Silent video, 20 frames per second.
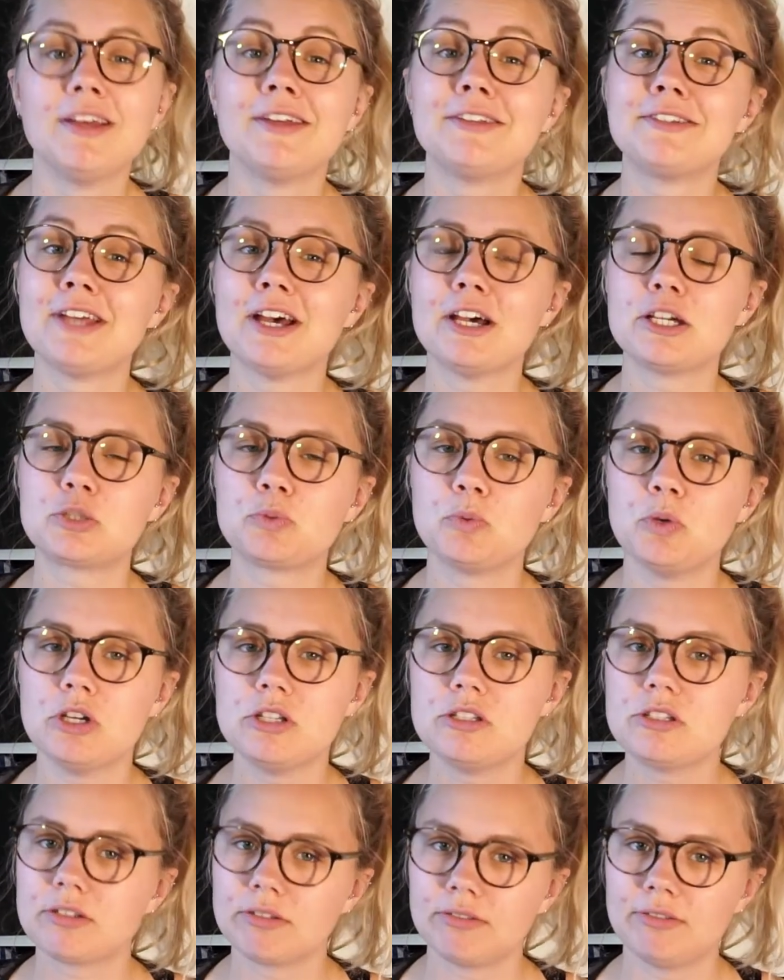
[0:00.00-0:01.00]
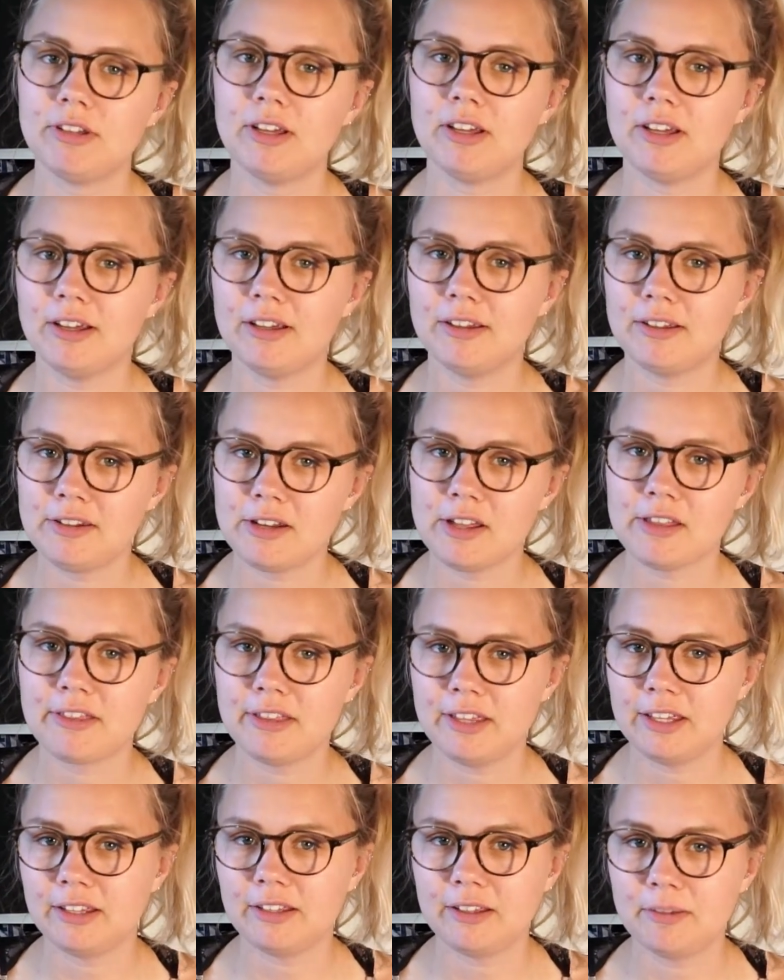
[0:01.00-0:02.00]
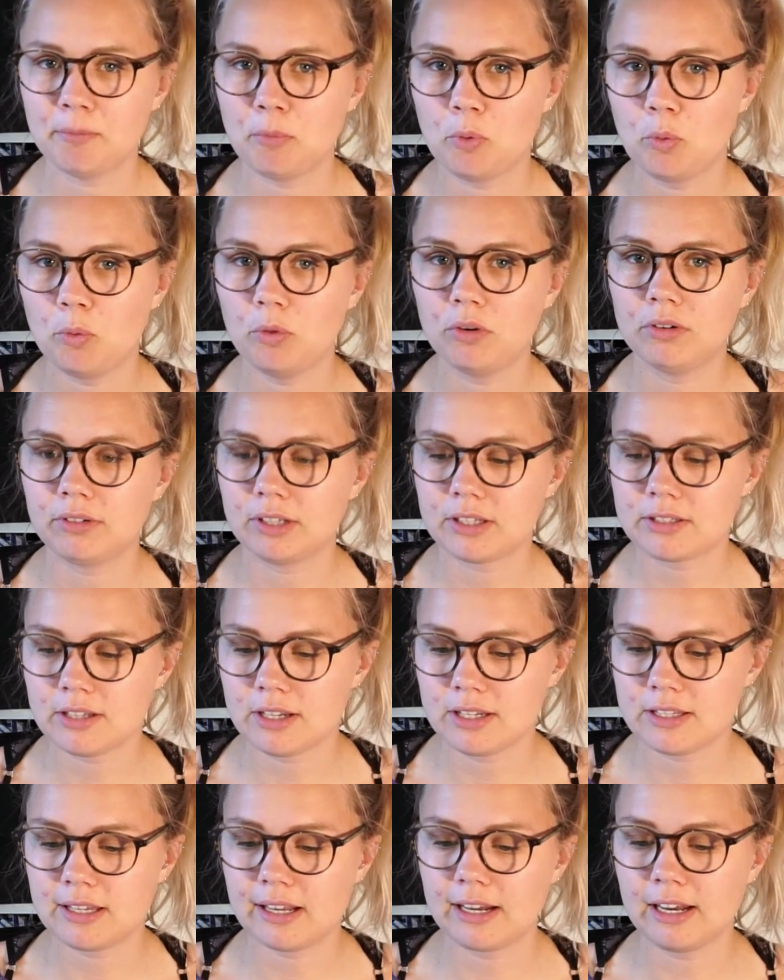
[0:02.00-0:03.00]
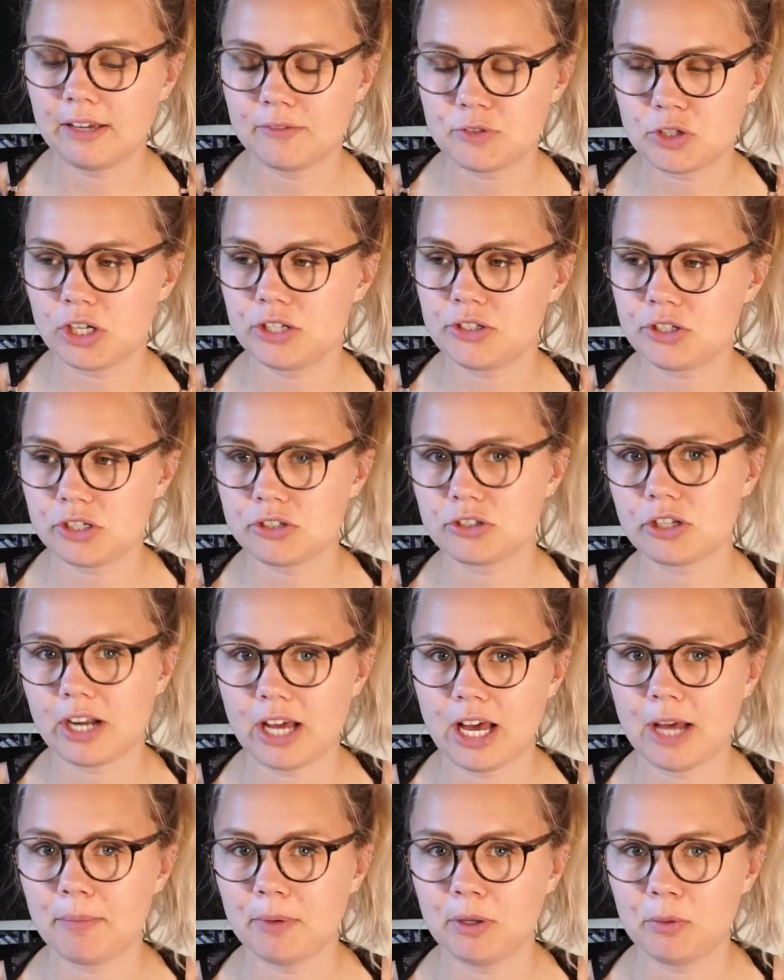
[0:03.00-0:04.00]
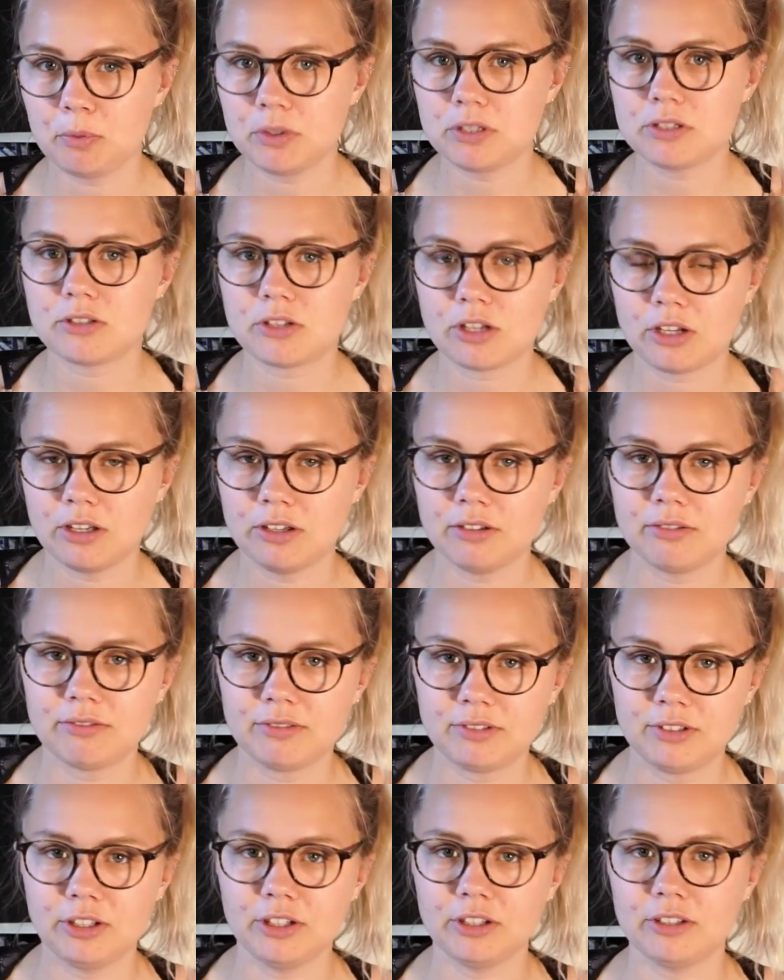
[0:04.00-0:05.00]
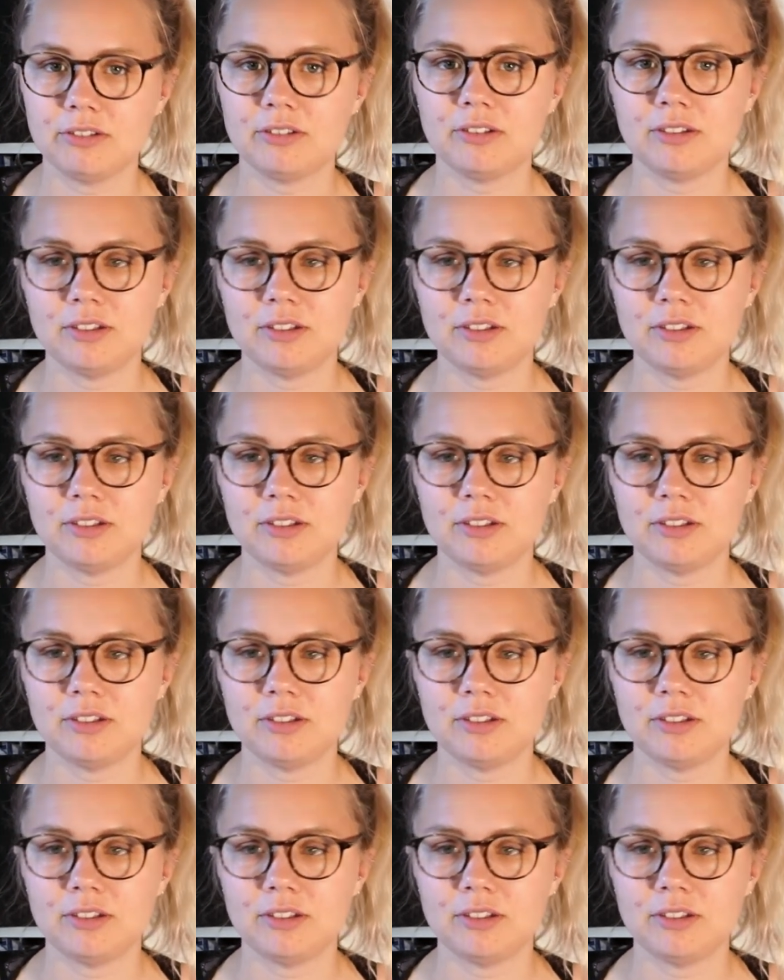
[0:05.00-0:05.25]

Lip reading: touch wood, nothing more exciting, life changing is going to happen, which is going to, you know,